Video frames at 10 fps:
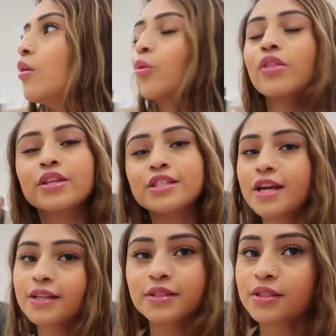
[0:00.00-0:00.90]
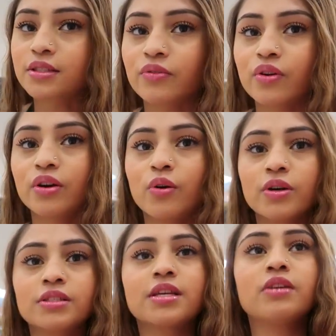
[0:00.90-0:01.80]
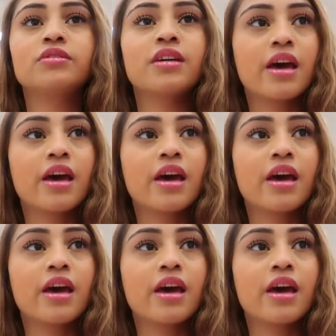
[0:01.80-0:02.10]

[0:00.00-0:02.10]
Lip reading: what are the chances of her going down to